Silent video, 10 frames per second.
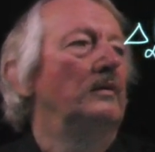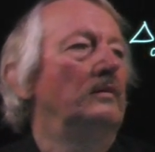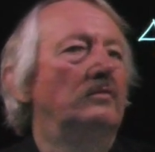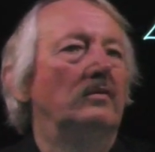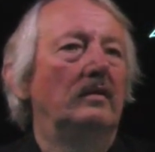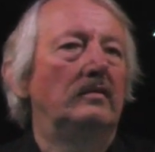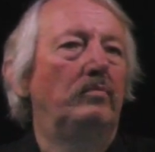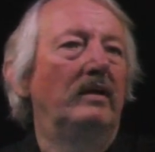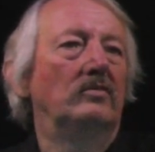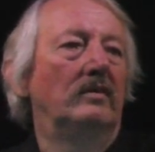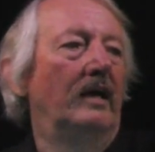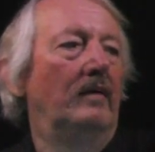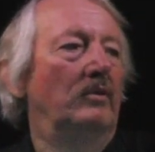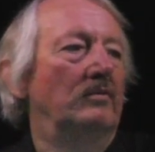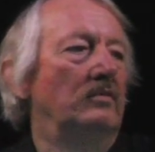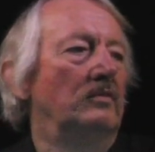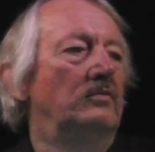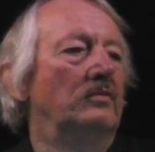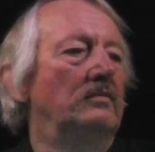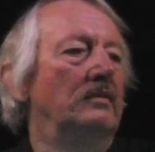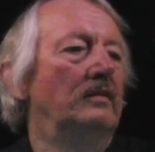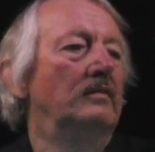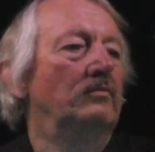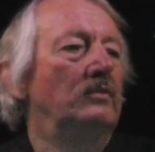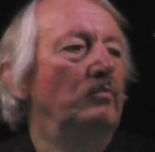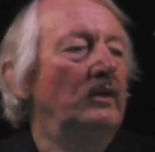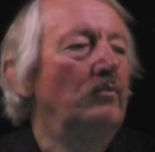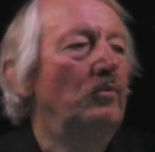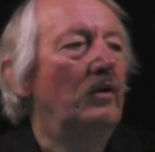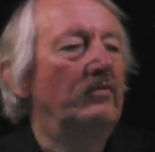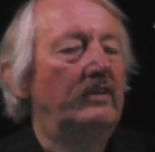So that depends on gamma. So and the minimum of